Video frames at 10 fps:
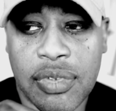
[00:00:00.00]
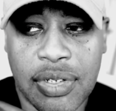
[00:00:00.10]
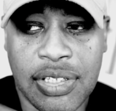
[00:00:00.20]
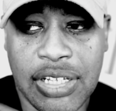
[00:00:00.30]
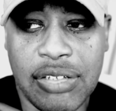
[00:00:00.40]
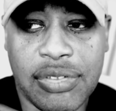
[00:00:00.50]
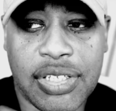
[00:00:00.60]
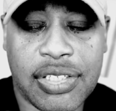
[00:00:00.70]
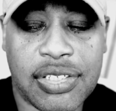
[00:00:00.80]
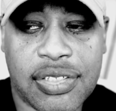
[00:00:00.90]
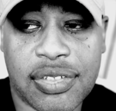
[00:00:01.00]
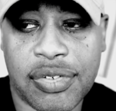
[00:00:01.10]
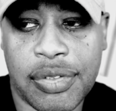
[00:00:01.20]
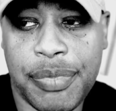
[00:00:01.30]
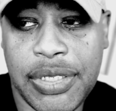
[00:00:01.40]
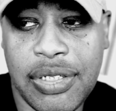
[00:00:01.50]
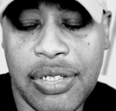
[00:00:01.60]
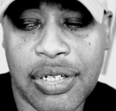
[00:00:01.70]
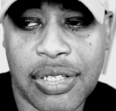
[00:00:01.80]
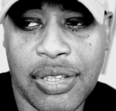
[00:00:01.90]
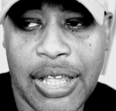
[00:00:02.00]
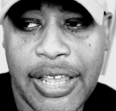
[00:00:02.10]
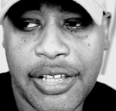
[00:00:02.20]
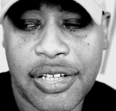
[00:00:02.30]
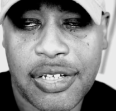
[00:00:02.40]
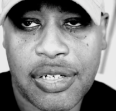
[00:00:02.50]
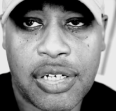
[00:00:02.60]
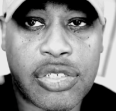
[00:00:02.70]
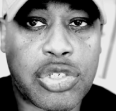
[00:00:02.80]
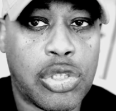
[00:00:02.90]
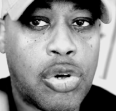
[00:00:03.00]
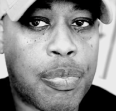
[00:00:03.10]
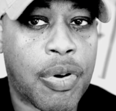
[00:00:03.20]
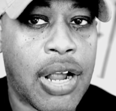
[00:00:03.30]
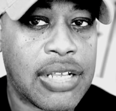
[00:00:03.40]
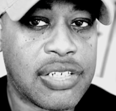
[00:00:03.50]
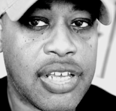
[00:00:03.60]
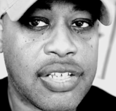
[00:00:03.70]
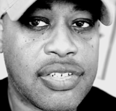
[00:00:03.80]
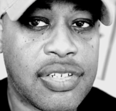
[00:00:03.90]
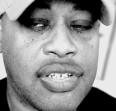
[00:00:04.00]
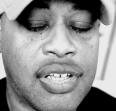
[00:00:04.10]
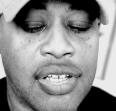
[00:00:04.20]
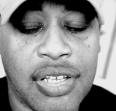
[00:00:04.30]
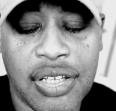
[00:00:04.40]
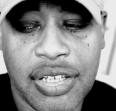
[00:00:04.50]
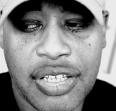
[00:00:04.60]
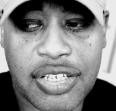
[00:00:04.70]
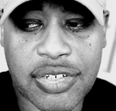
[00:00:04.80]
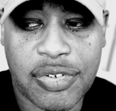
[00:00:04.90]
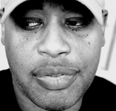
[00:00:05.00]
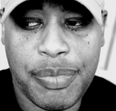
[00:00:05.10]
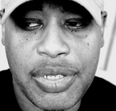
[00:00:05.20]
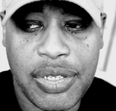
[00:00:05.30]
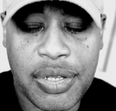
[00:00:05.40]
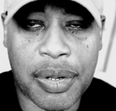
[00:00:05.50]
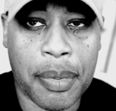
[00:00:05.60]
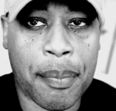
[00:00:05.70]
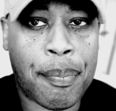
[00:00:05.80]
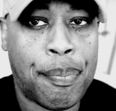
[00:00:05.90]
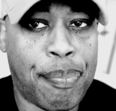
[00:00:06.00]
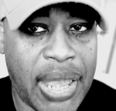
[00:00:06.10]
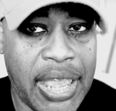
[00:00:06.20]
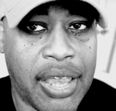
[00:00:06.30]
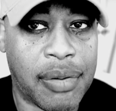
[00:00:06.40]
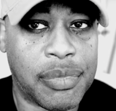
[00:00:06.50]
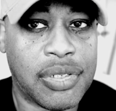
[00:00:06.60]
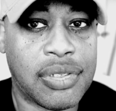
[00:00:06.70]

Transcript: and I don't think this is going to be like a slow process, it's going to be bam.